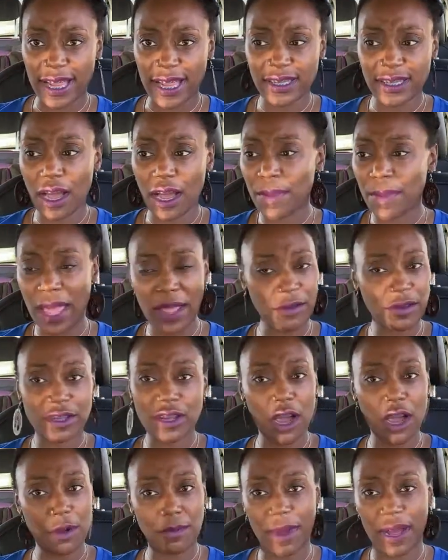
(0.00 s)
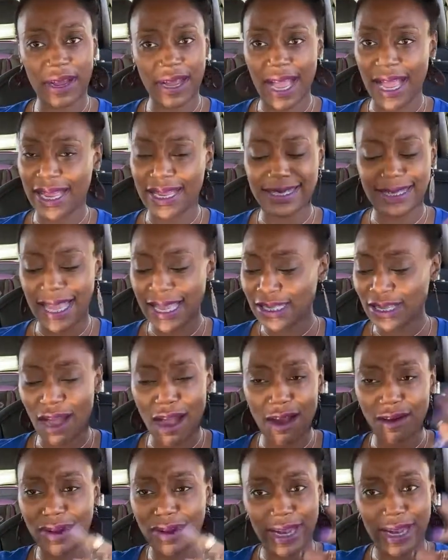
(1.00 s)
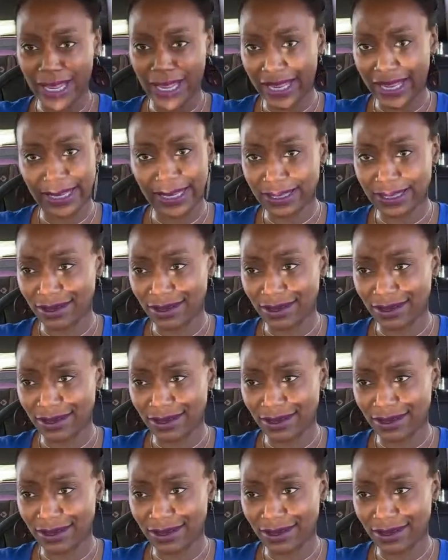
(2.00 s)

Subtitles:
So I'm not even talking about God, because that's already in it.